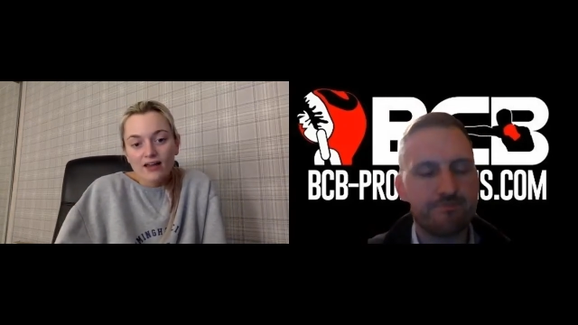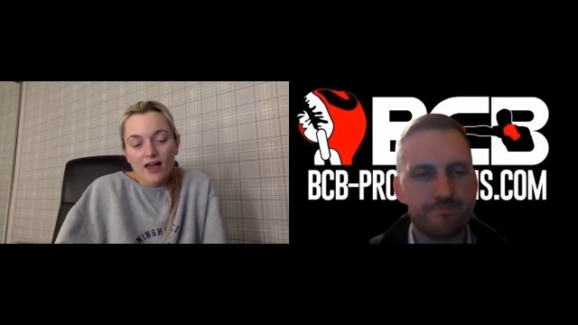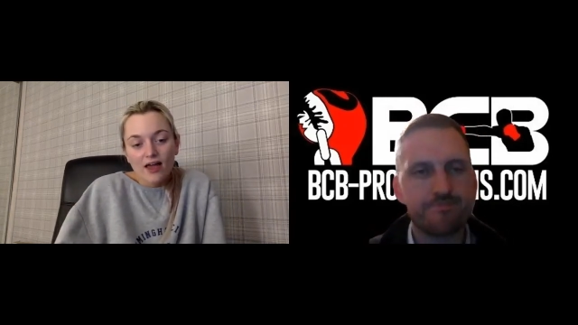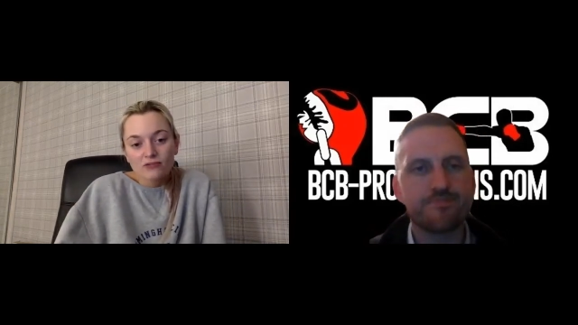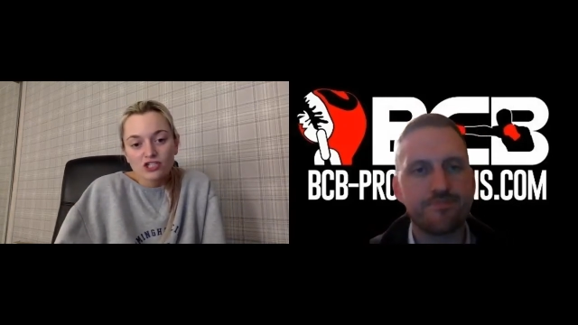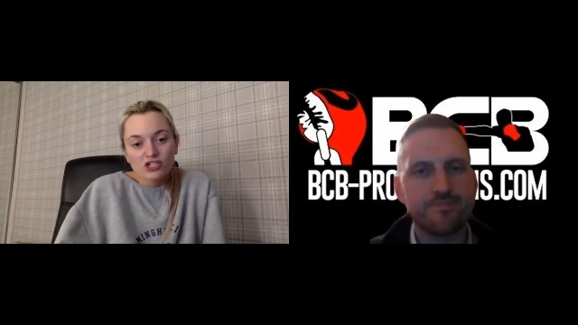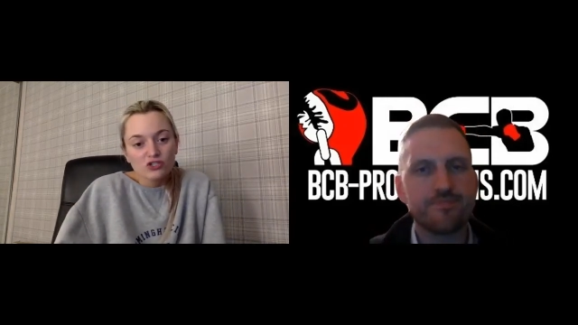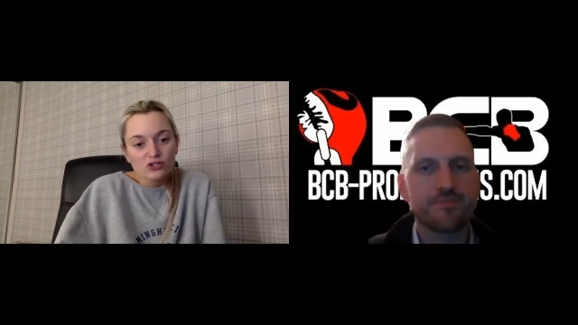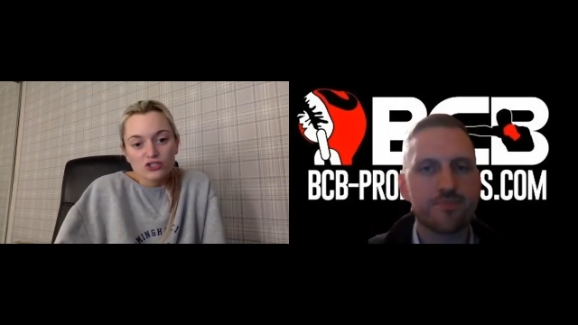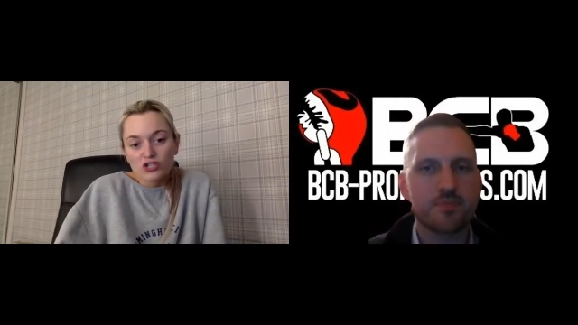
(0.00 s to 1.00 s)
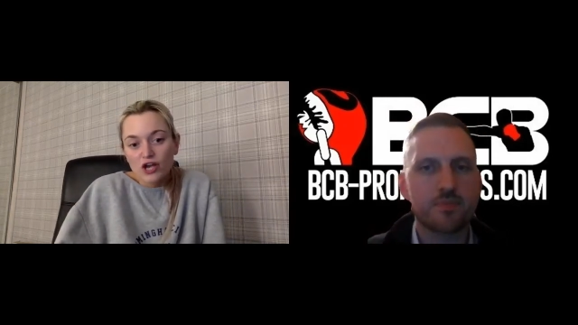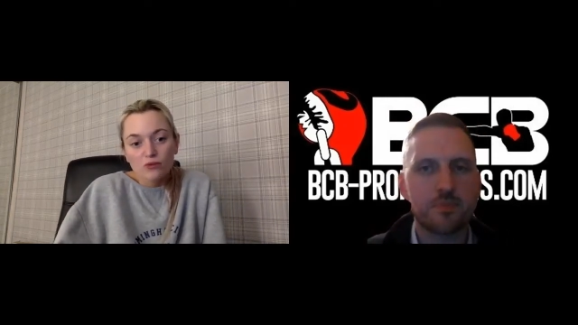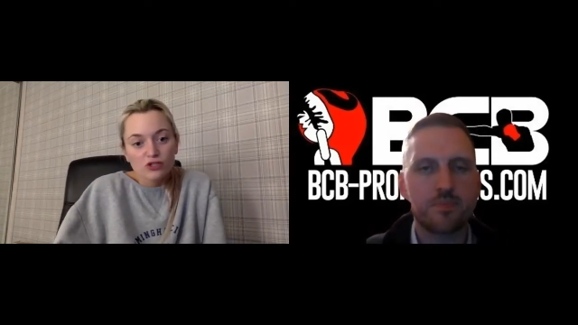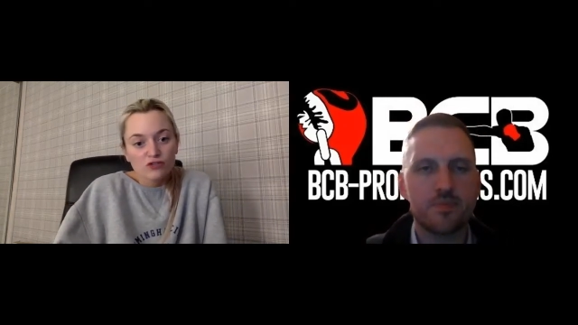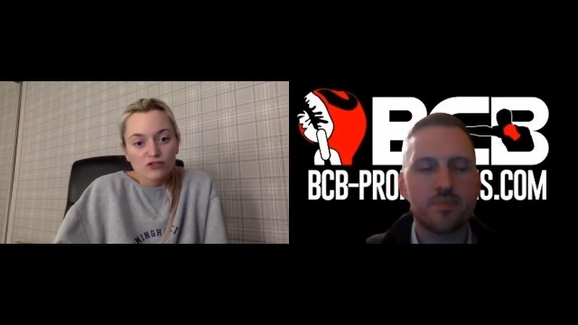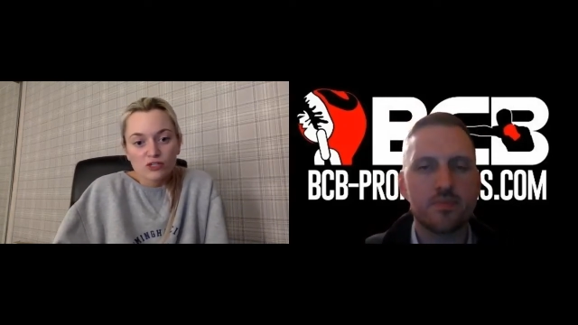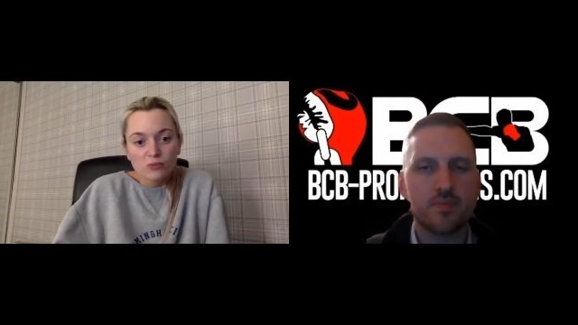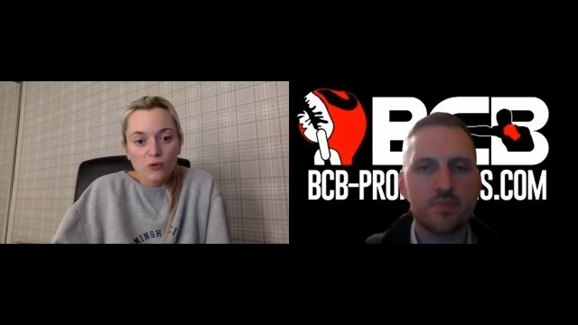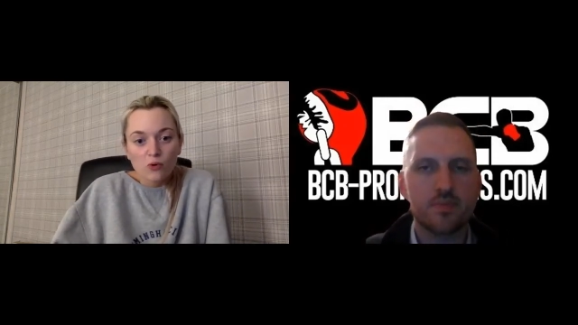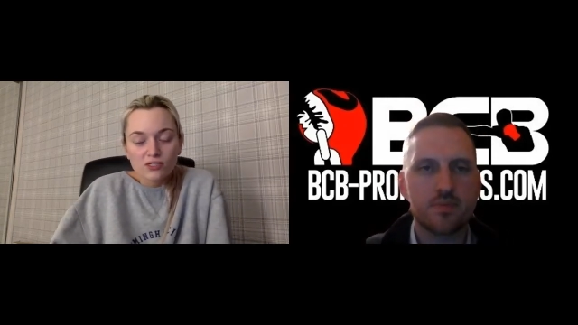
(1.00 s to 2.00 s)
Speaker 1: Um, she's done so much for the
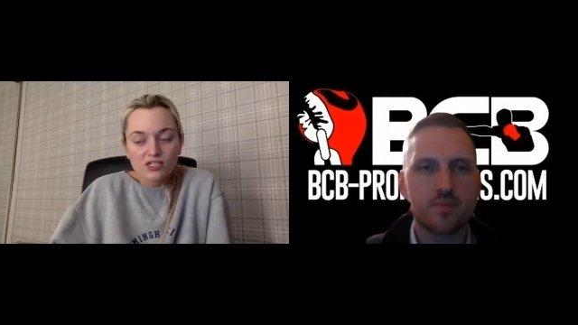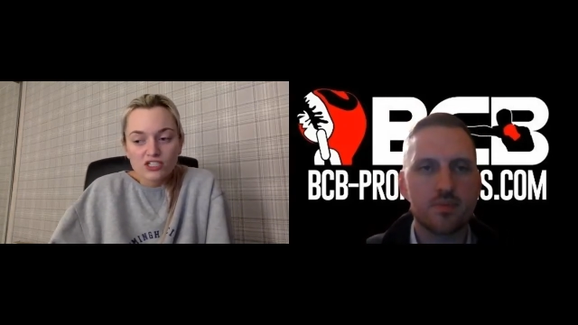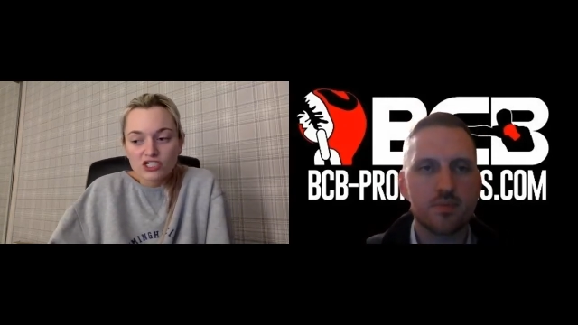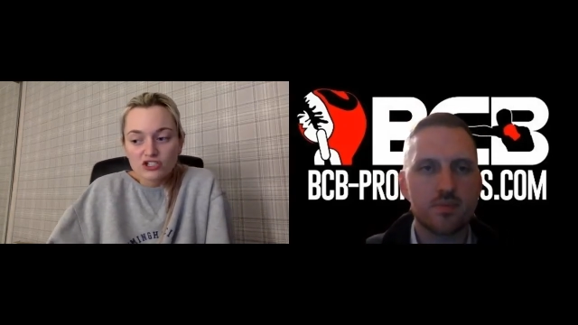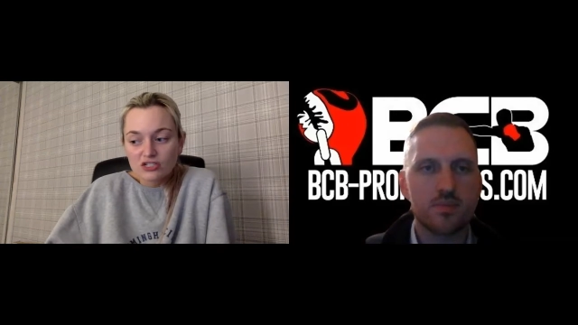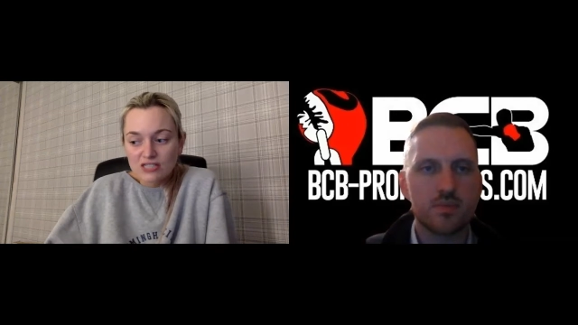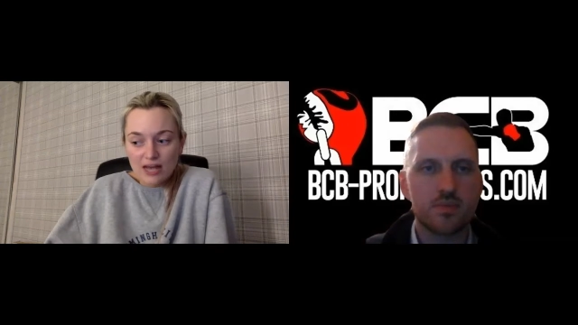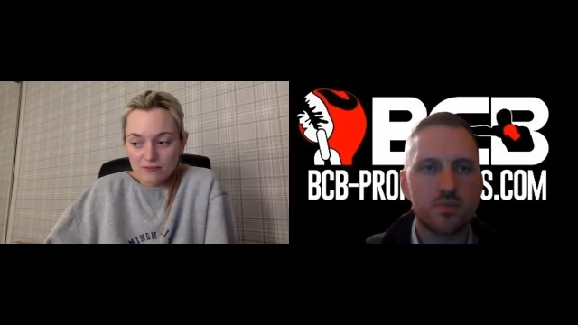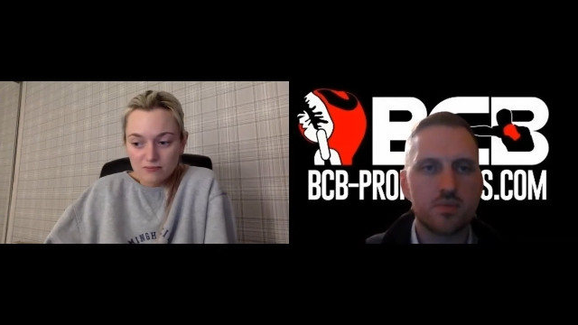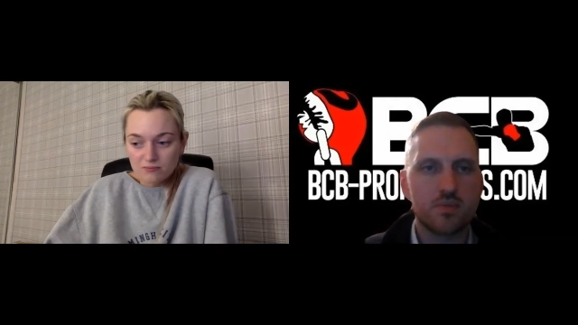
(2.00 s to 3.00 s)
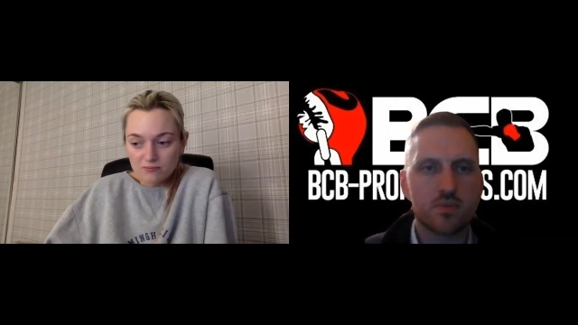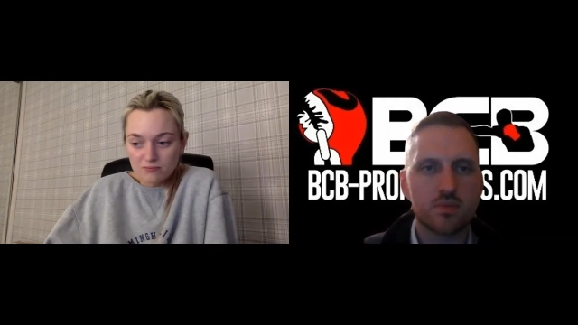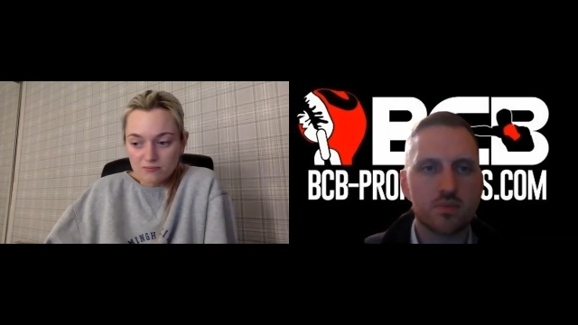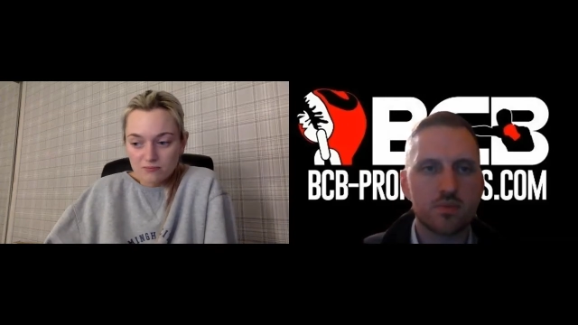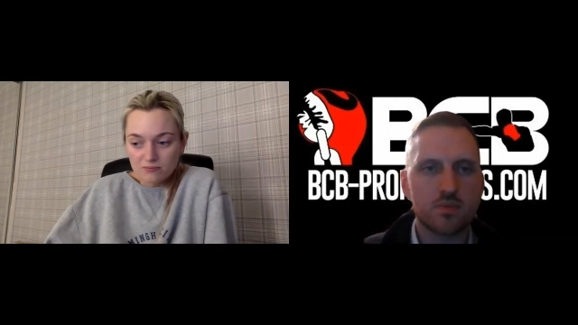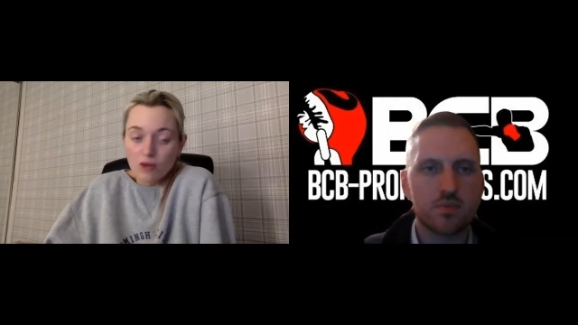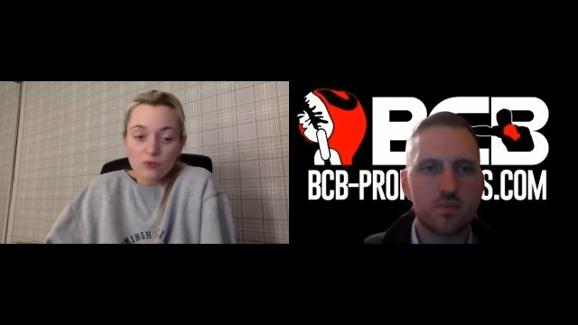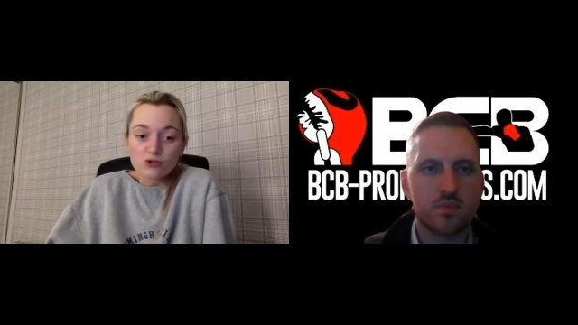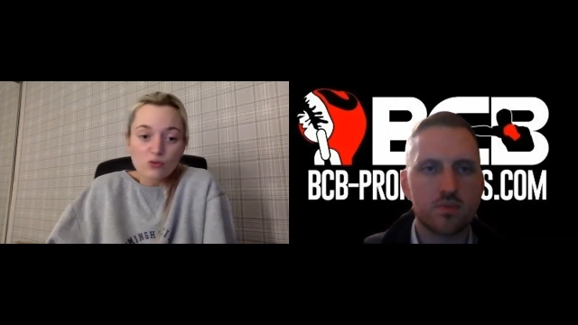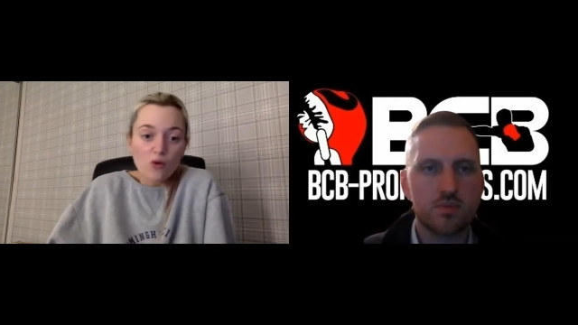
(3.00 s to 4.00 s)
sport, and she's just that absolutely
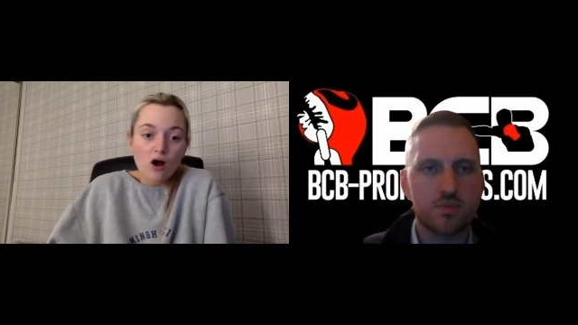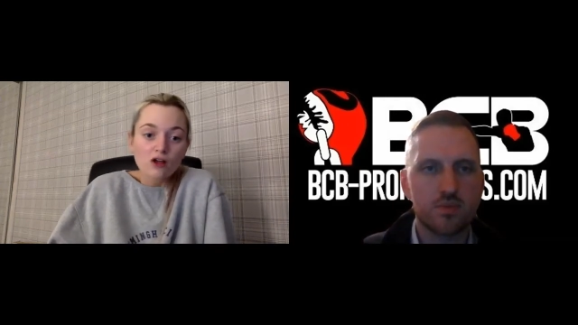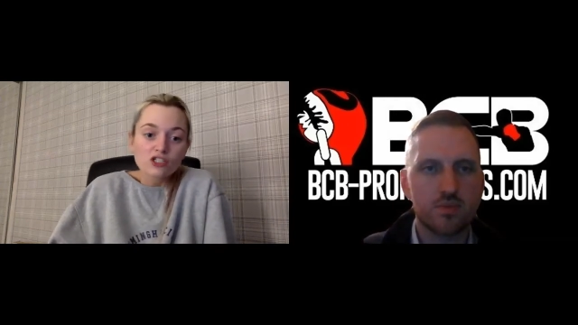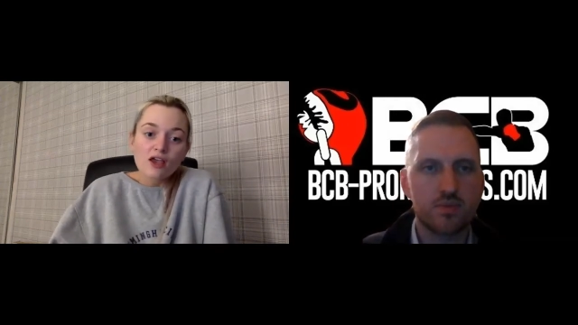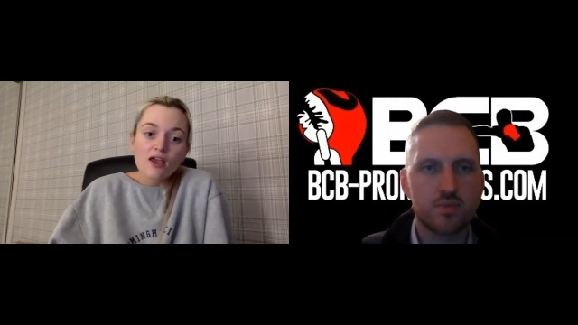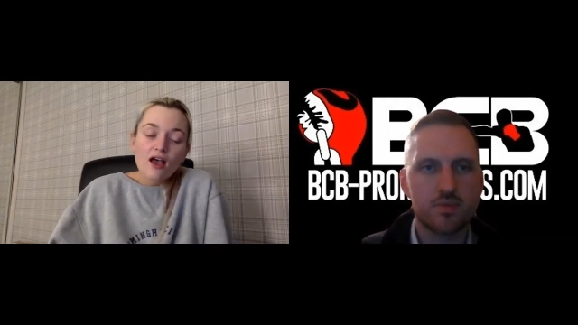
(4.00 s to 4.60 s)
phenomenal to watch.